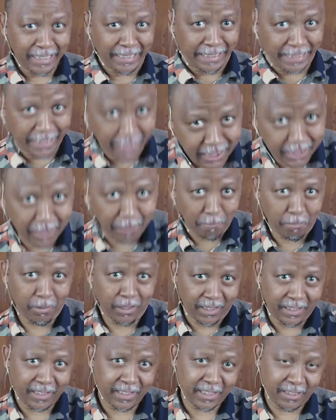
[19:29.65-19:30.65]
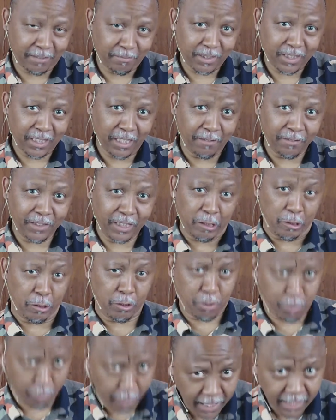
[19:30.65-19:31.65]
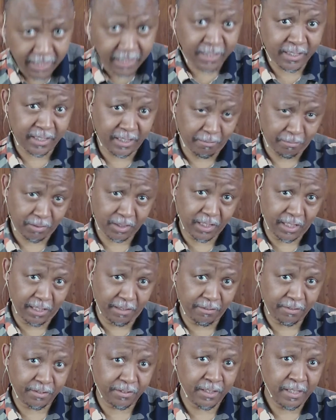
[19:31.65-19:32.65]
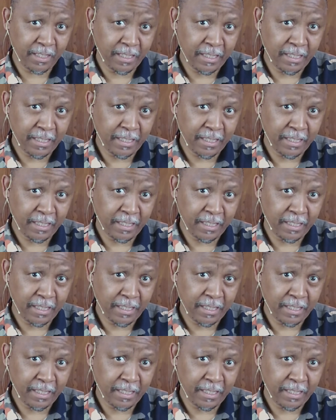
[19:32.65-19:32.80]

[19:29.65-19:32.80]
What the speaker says: disciplines themselves and trains themselves